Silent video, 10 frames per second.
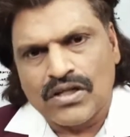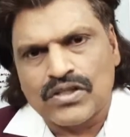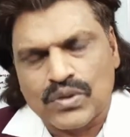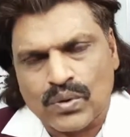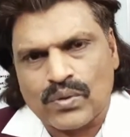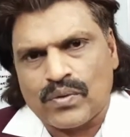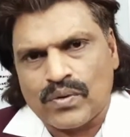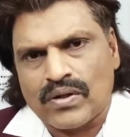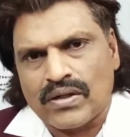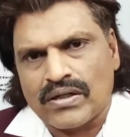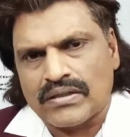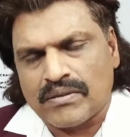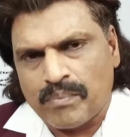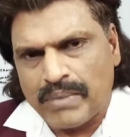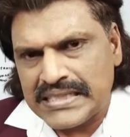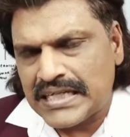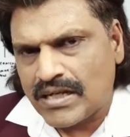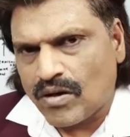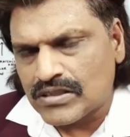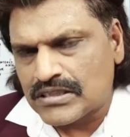So the
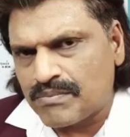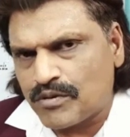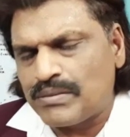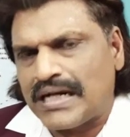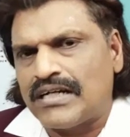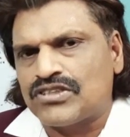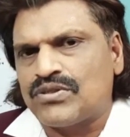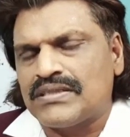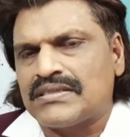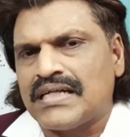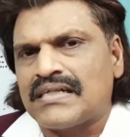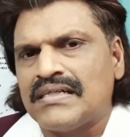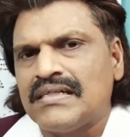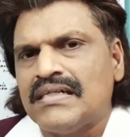basic concept to be understood is that